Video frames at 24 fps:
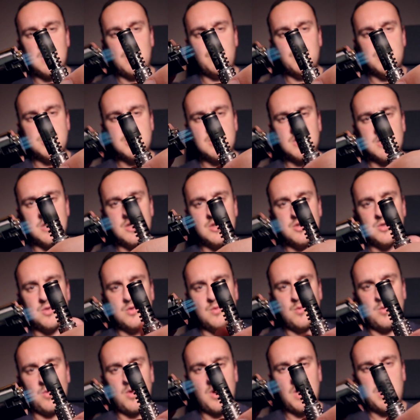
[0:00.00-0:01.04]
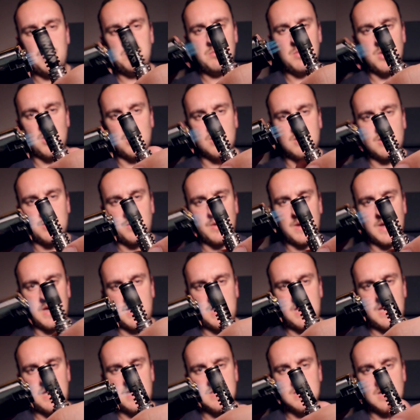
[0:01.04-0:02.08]
And we're just going to do one more quick
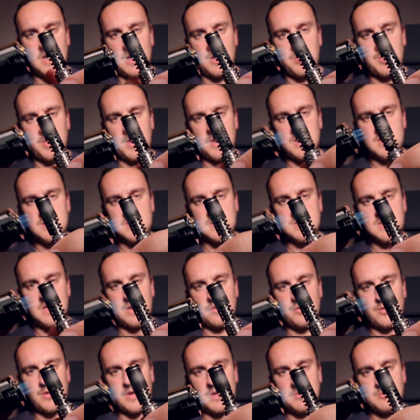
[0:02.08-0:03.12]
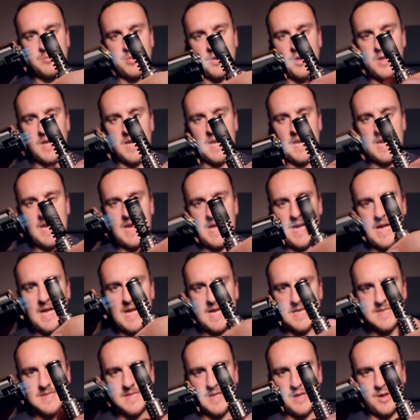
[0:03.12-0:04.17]
heater. See if we can pull the
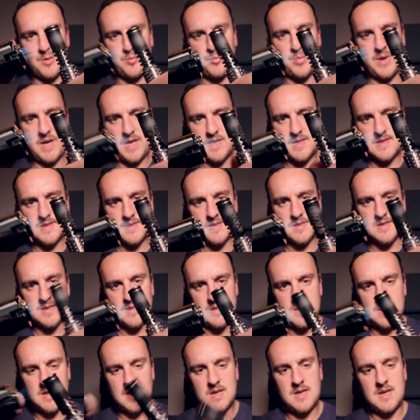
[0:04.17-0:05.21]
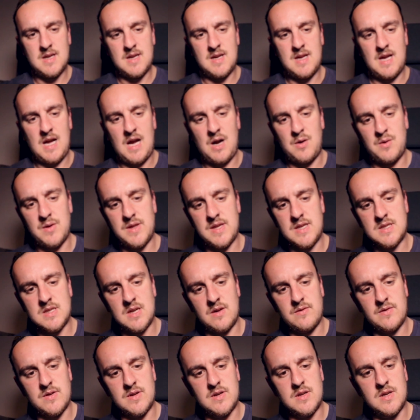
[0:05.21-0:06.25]
last little bits out of this
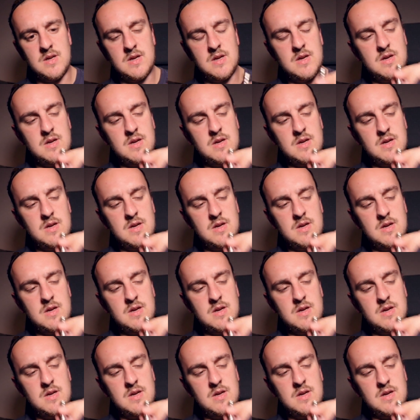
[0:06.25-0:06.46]
oven.